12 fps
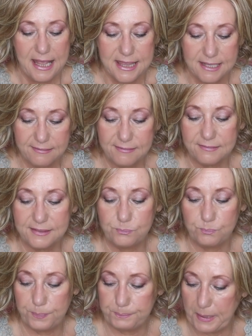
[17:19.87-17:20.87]
this is
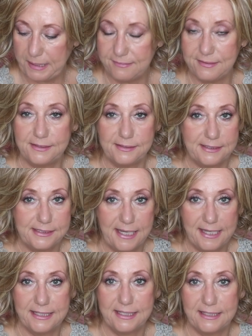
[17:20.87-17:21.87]
basically
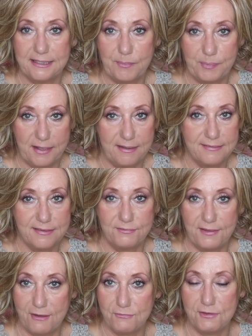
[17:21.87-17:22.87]
taken the place
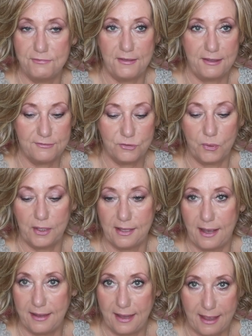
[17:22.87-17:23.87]
of every face oil
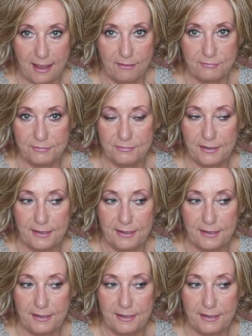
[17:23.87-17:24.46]
I have.